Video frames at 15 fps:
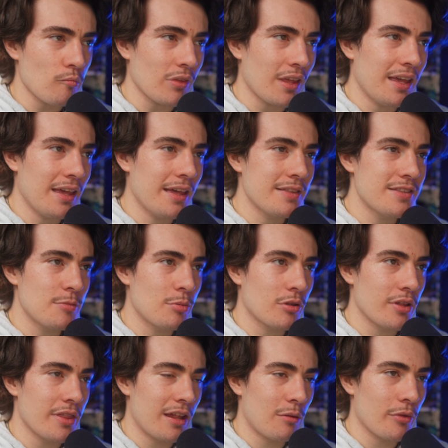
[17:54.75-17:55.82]
And
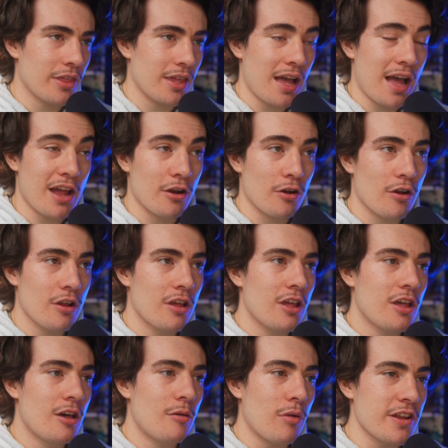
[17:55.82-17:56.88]
typically then with the higher
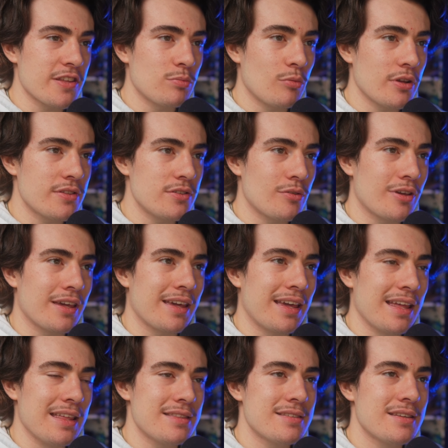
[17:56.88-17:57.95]
price points, you can
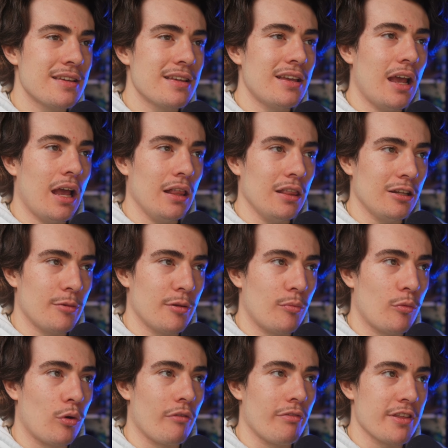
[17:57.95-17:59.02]
get a little bit
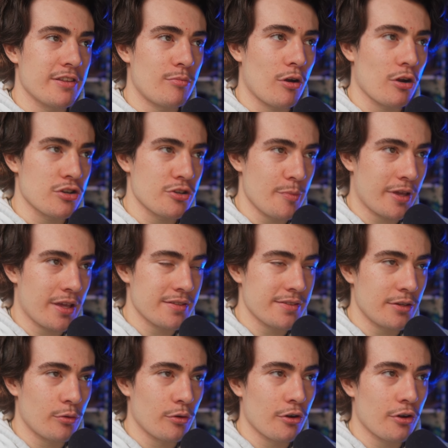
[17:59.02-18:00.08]
more of this margin, because
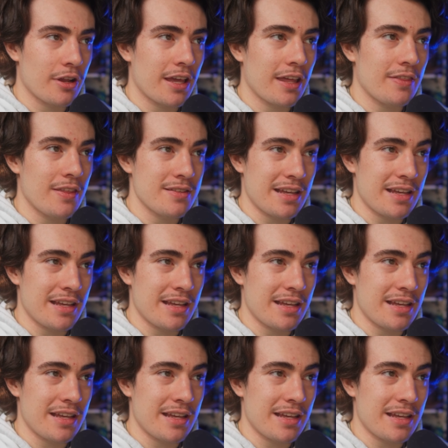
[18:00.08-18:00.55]
in order to get this